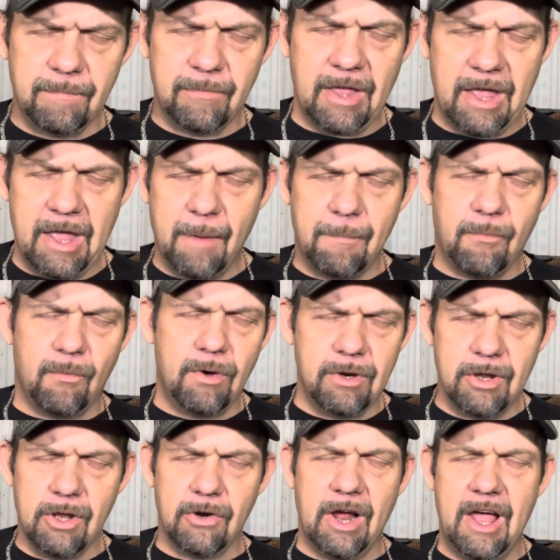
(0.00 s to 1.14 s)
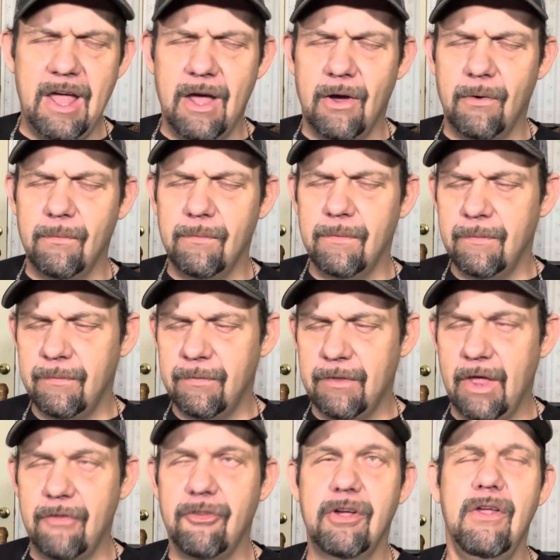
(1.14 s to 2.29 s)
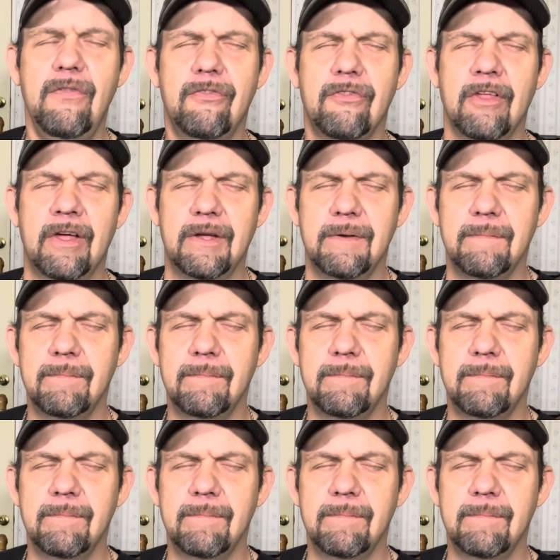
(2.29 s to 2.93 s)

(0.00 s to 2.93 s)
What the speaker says: that help one another out. That's a good thing.